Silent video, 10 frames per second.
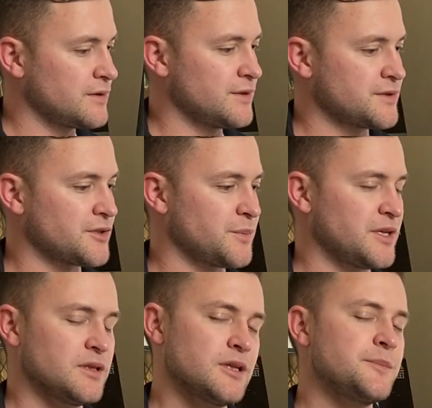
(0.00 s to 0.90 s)
is going to
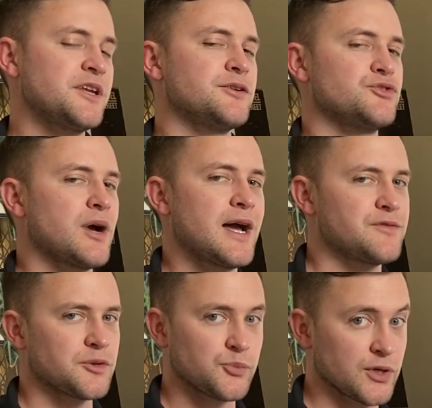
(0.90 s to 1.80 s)
be limited
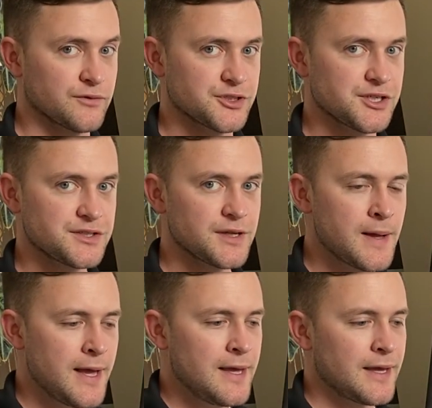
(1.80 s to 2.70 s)
driving privileges.
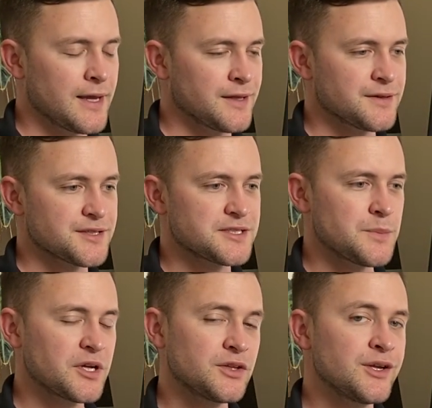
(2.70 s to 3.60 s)
And this
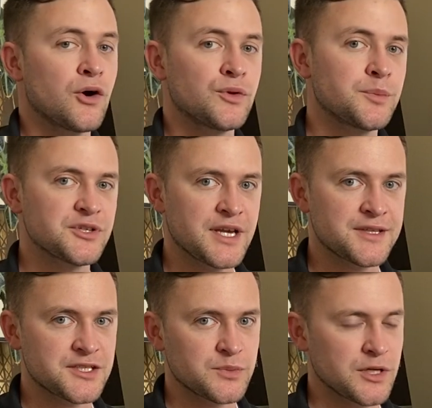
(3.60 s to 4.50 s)
typically only
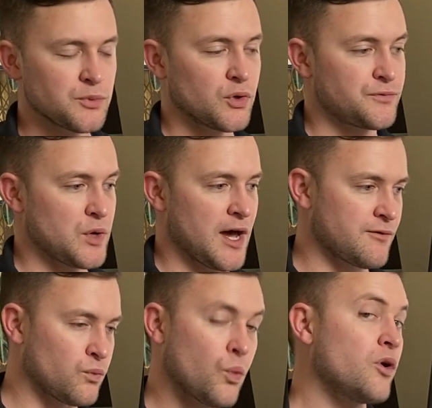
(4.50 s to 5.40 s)
pertains to people if you
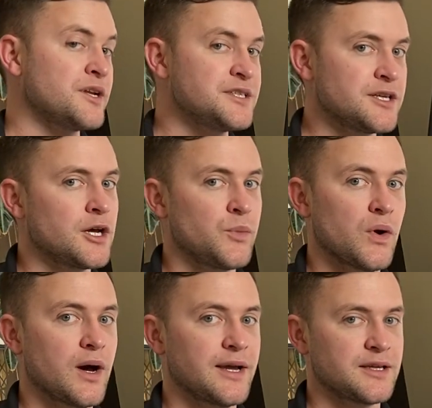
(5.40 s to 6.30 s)
have one
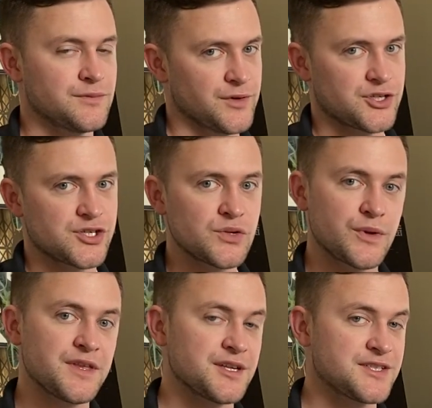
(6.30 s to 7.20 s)
DWI conviction
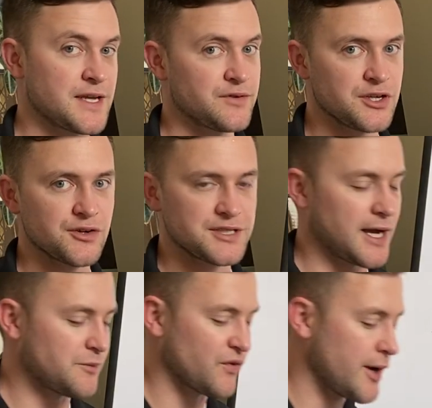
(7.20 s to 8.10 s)
within a 7-year
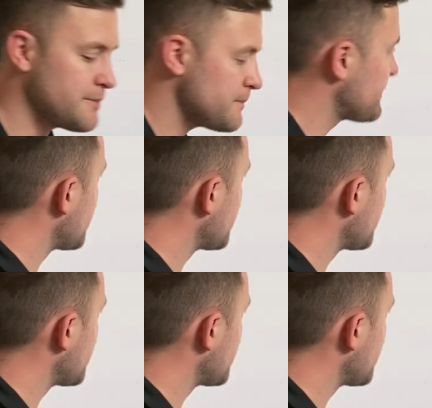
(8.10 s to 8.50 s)
time frame.